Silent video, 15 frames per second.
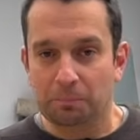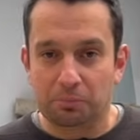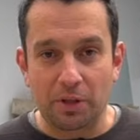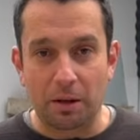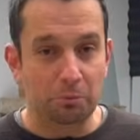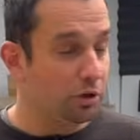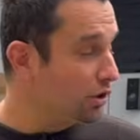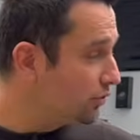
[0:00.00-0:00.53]

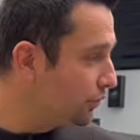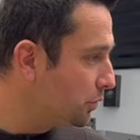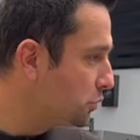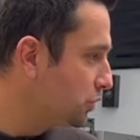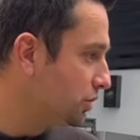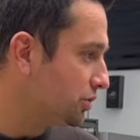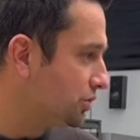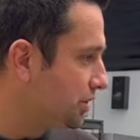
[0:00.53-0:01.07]
lost for
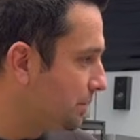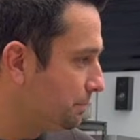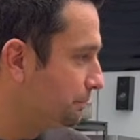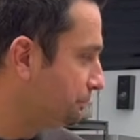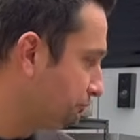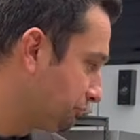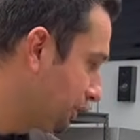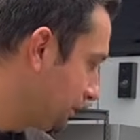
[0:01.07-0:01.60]
words. I'm
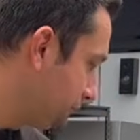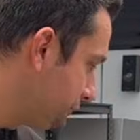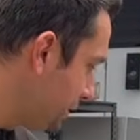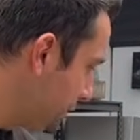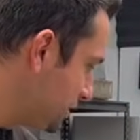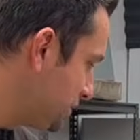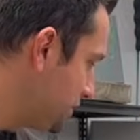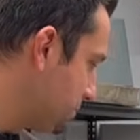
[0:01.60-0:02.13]

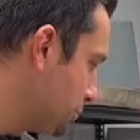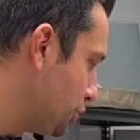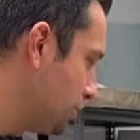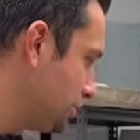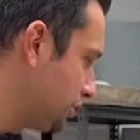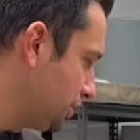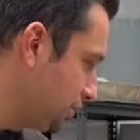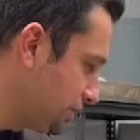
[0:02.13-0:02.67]
very
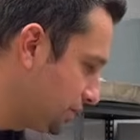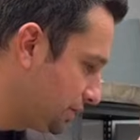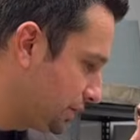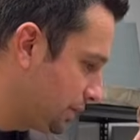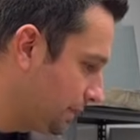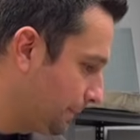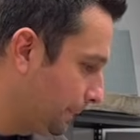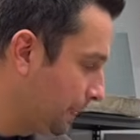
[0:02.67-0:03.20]
disappointed.
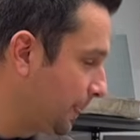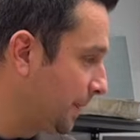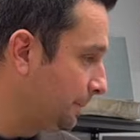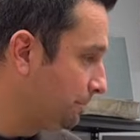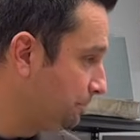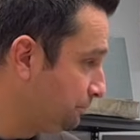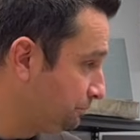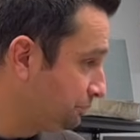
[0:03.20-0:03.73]

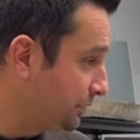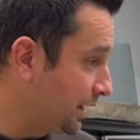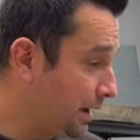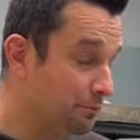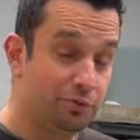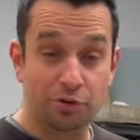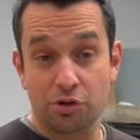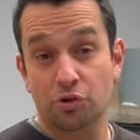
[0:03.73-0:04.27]

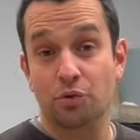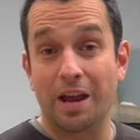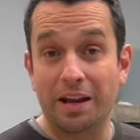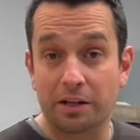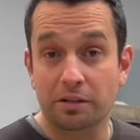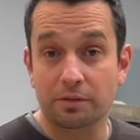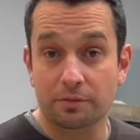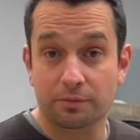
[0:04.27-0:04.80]
I'm
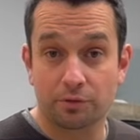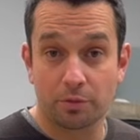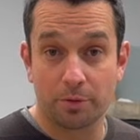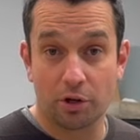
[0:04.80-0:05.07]
frustrated, to be